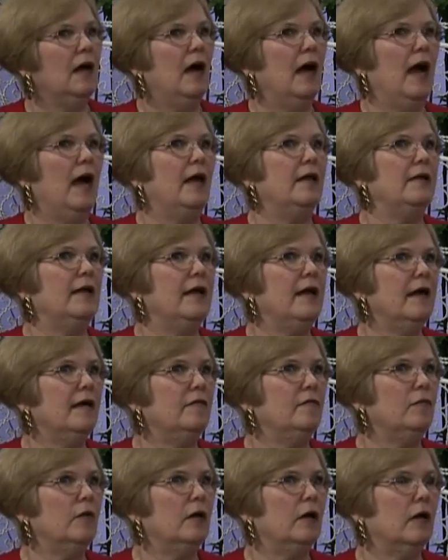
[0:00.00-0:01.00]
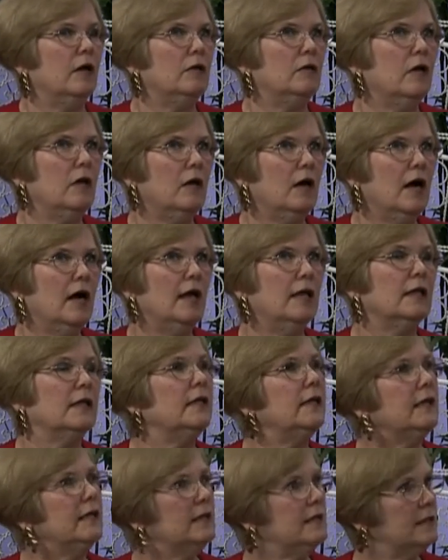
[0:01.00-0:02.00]
And they have one on Long
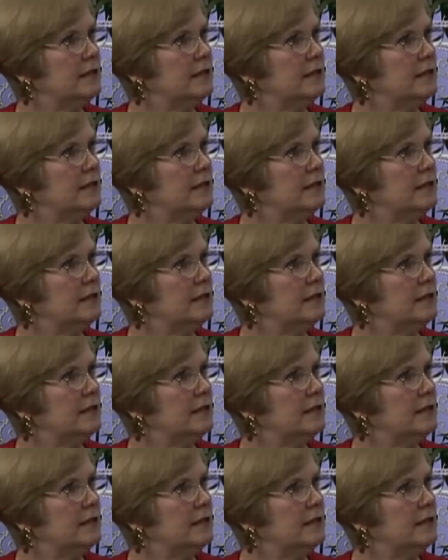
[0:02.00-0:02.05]
Island in